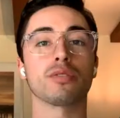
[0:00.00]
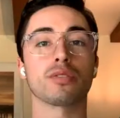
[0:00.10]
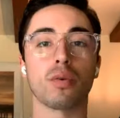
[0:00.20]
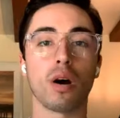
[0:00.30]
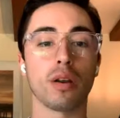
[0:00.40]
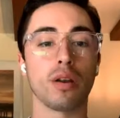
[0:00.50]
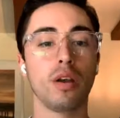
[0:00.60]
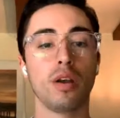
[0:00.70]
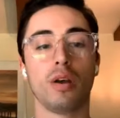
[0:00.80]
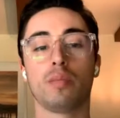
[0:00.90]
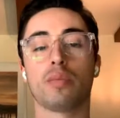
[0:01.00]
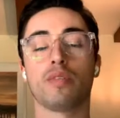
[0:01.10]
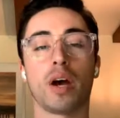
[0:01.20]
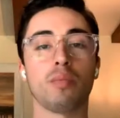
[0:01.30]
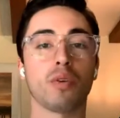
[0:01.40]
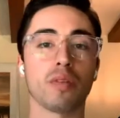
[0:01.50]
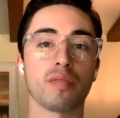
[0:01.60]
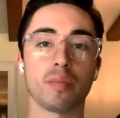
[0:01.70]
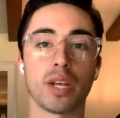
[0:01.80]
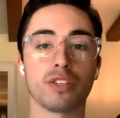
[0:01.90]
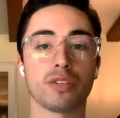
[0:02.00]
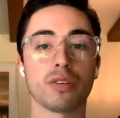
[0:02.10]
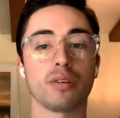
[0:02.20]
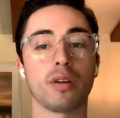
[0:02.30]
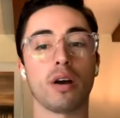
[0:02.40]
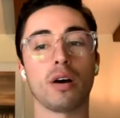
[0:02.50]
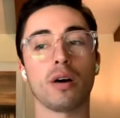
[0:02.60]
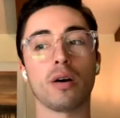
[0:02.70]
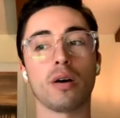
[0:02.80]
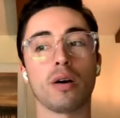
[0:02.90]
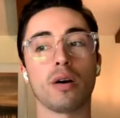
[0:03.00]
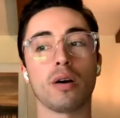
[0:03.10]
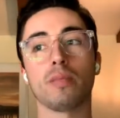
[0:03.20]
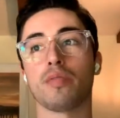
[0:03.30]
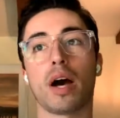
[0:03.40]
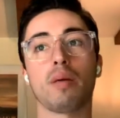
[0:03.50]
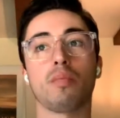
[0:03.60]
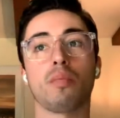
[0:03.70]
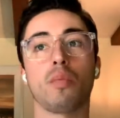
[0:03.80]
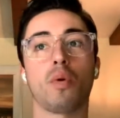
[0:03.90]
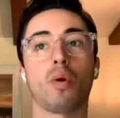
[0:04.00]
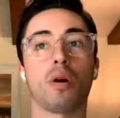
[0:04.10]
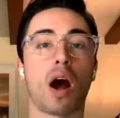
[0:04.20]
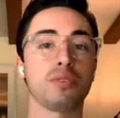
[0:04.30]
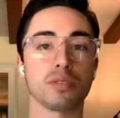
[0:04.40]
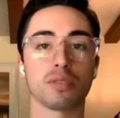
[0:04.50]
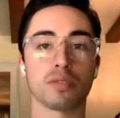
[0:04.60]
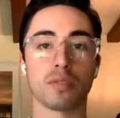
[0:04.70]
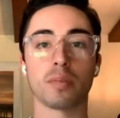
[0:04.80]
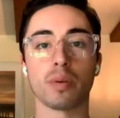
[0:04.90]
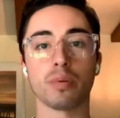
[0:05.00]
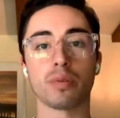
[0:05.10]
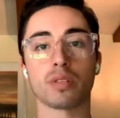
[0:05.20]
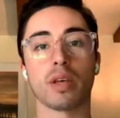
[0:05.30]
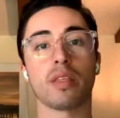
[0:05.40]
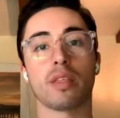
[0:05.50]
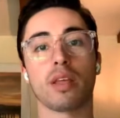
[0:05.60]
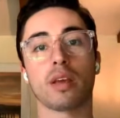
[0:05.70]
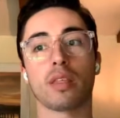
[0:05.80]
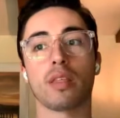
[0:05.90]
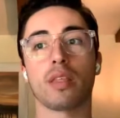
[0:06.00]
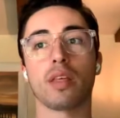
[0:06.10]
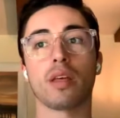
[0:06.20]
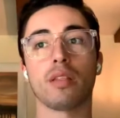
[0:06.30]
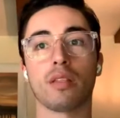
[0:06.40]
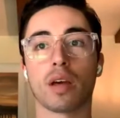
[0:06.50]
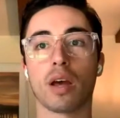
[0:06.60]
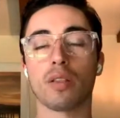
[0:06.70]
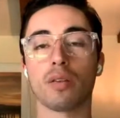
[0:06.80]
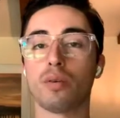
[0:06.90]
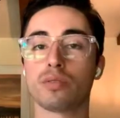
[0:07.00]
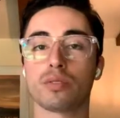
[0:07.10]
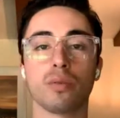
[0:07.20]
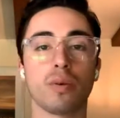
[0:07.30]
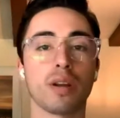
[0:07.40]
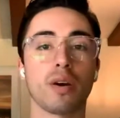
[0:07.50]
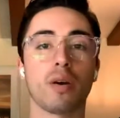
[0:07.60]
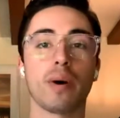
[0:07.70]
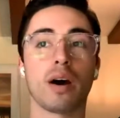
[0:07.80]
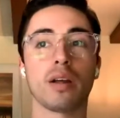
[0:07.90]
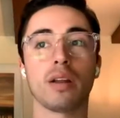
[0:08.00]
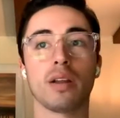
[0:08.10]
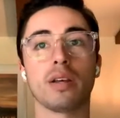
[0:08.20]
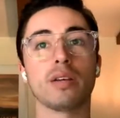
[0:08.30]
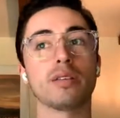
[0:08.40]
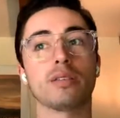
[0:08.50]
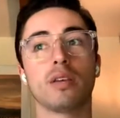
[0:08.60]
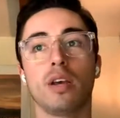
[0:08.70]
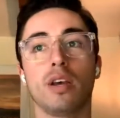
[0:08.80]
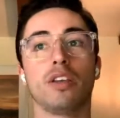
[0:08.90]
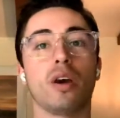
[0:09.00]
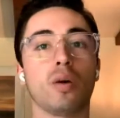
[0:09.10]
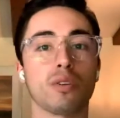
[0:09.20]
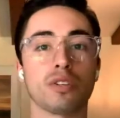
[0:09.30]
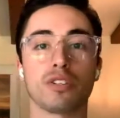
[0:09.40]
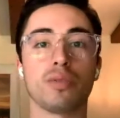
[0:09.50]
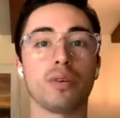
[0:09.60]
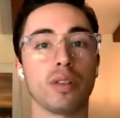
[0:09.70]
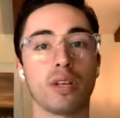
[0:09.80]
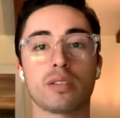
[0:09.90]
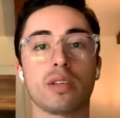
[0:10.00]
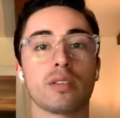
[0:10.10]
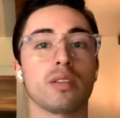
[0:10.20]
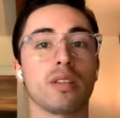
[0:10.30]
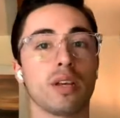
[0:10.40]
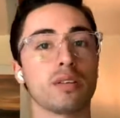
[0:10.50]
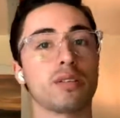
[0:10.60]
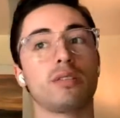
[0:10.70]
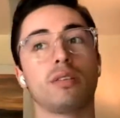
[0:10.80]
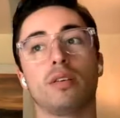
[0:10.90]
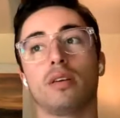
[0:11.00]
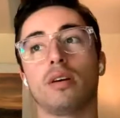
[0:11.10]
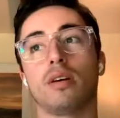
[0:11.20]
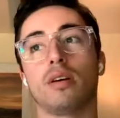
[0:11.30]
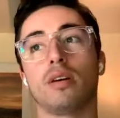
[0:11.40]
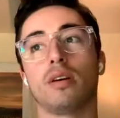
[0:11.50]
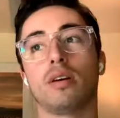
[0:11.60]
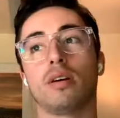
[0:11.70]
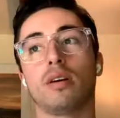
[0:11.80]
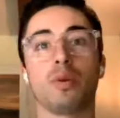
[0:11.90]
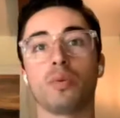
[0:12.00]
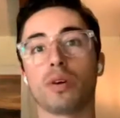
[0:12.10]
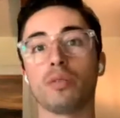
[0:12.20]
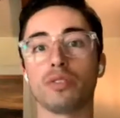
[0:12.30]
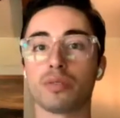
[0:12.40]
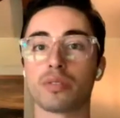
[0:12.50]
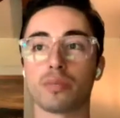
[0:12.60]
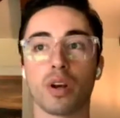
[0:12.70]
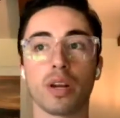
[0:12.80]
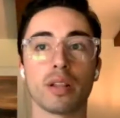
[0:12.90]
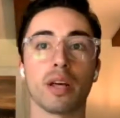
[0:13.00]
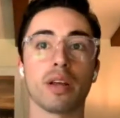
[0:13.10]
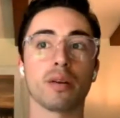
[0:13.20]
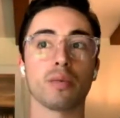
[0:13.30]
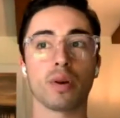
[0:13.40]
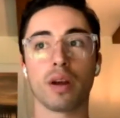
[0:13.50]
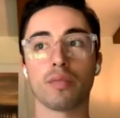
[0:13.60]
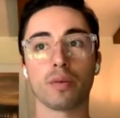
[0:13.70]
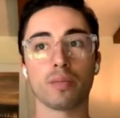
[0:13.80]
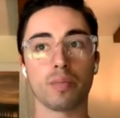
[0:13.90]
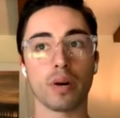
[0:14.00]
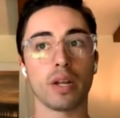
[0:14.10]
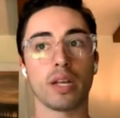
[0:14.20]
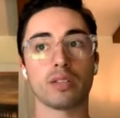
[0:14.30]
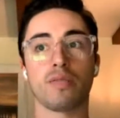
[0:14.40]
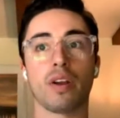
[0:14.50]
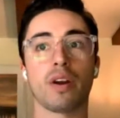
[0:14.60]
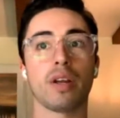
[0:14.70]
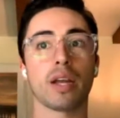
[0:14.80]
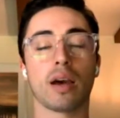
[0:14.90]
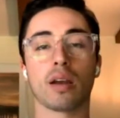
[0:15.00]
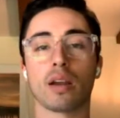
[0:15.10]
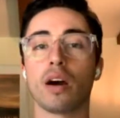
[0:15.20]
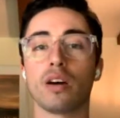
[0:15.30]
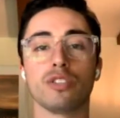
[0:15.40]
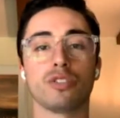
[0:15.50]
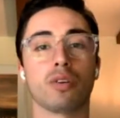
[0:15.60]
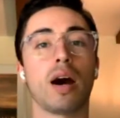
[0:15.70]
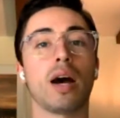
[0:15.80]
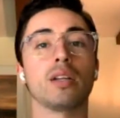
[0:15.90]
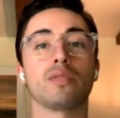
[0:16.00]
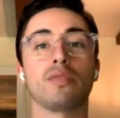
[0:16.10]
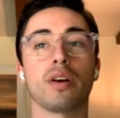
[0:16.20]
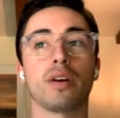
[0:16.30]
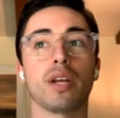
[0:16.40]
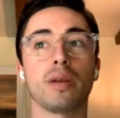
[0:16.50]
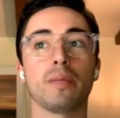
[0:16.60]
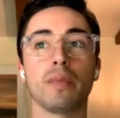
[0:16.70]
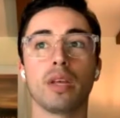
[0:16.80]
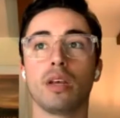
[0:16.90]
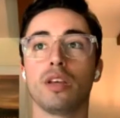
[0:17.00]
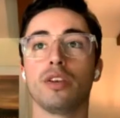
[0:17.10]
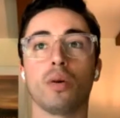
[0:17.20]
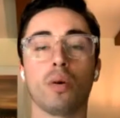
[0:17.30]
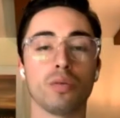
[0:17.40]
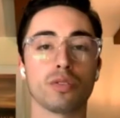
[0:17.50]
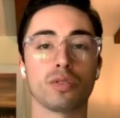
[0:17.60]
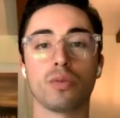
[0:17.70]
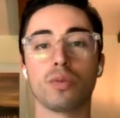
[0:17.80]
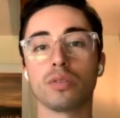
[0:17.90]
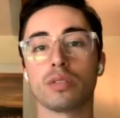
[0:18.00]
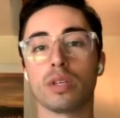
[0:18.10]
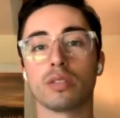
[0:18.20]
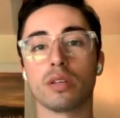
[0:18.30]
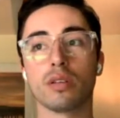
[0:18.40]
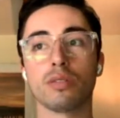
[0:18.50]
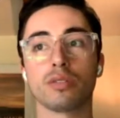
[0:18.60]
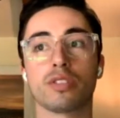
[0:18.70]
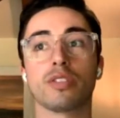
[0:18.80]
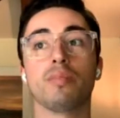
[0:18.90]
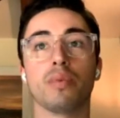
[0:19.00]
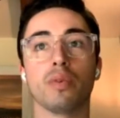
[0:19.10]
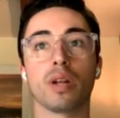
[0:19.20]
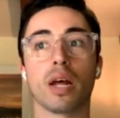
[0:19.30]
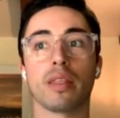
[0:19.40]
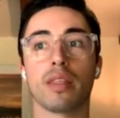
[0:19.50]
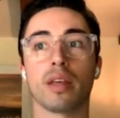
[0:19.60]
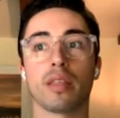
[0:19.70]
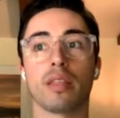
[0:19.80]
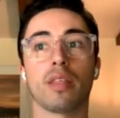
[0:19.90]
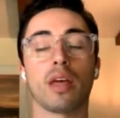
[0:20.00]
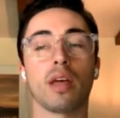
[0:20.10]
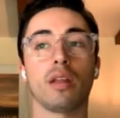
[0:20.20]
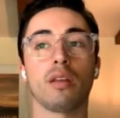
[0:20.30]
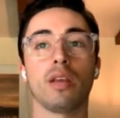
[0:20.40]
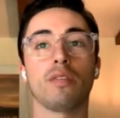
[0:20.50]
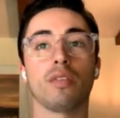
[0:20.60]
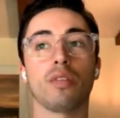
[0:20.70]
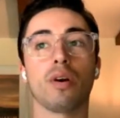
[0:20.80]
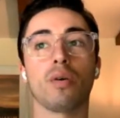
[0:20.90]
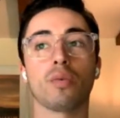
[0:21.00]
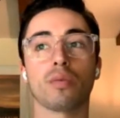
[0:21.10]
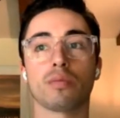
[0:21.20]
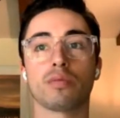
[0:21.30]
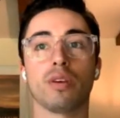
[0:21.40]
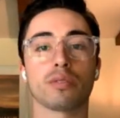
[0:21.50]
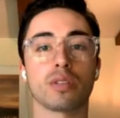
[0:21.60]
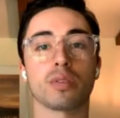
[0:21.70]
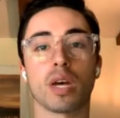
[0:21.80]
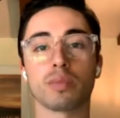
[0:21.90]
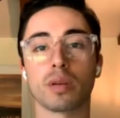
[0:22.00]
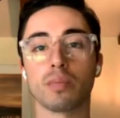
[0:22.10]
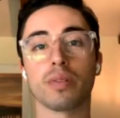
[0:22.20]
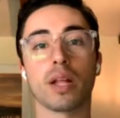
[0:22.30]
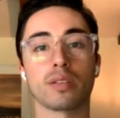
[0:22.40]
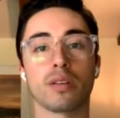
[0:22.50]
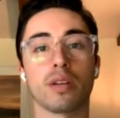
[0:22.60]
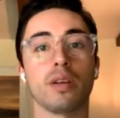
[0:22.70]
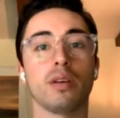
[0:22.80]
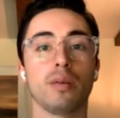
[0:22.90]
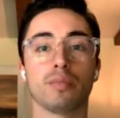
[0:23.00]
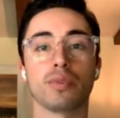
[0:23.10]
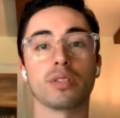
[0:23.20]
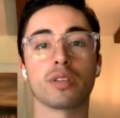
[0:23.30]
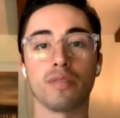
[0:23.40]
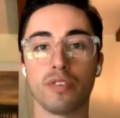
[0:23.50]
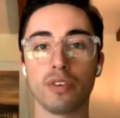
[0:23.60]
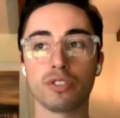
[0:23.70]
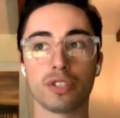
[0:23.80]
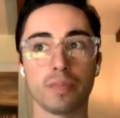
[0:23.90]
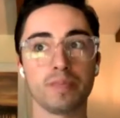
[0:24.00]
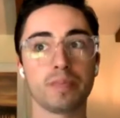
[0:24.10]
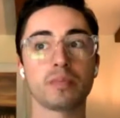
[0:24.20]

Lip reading: go on, provide more information and provide more options for people. Because I think that kind of the old school way to go about it is, we're just doing this, and this. Maybe we'll go do some running later, whatever. But it's very kind of cut and dry. It's very, old school. It's a little simple. And I think that even though, sometimes complexity breeds confusion